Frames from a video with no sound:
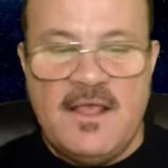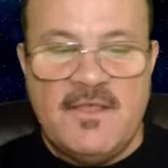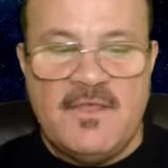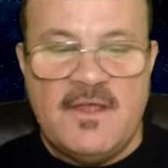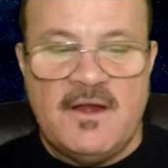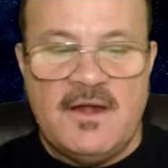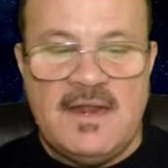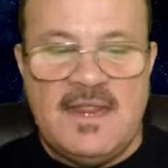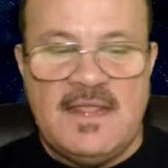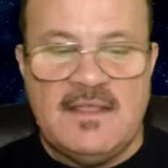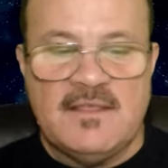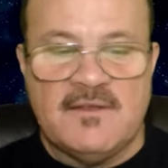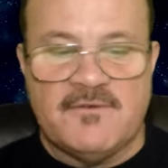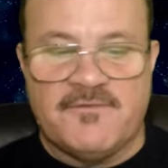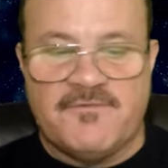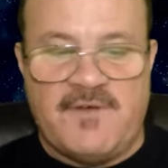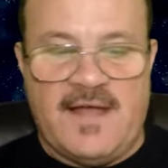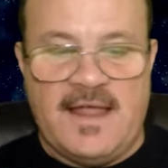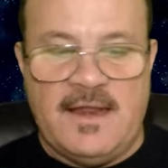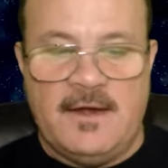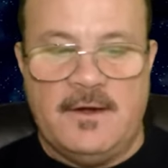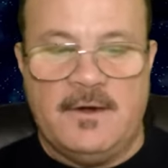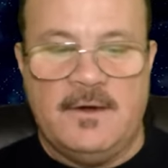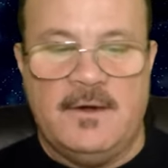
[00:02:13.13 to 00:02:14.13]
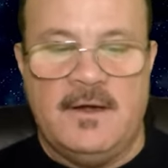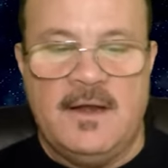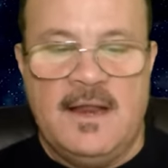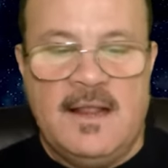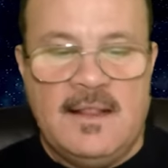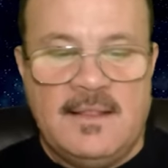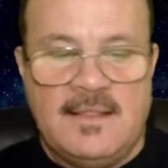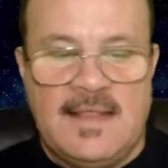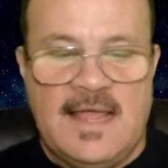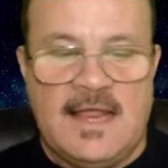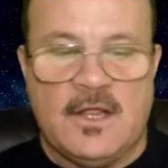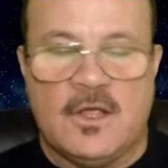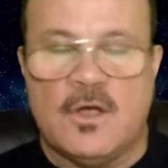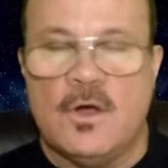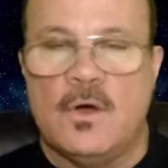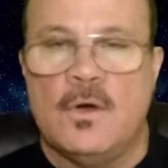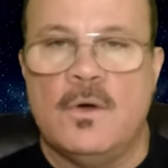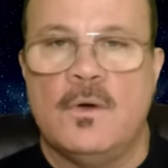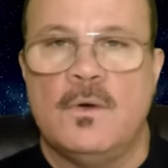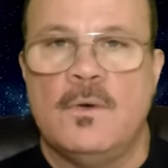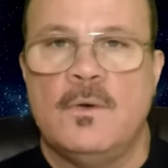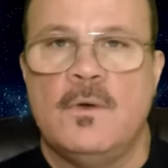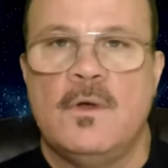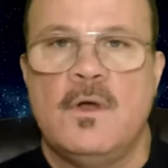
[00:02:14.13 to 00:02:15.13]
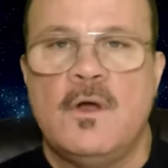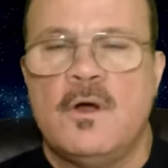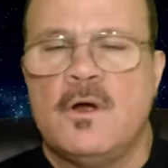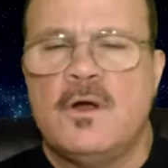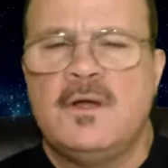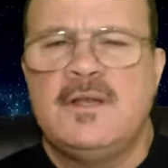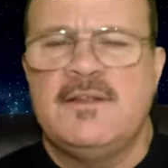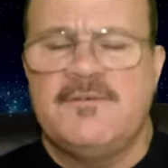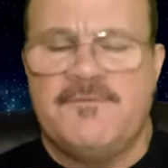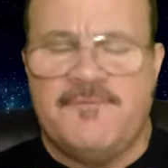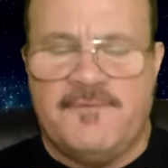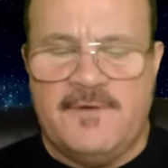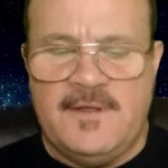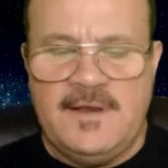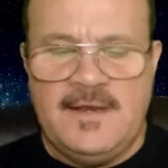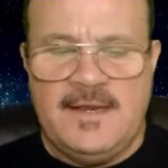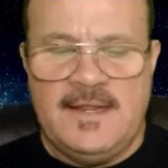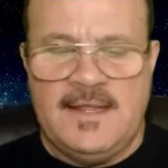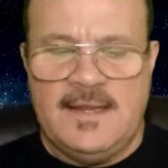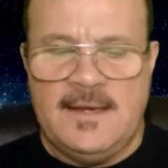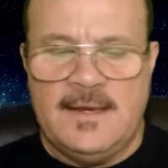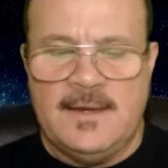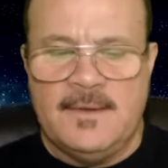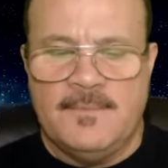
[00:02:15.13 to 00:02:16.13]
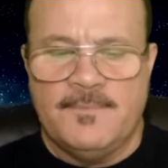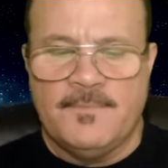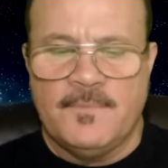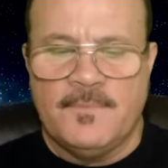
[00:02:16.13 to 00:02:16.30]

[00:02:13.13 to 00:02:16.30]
they're either fired, let go, or defunded.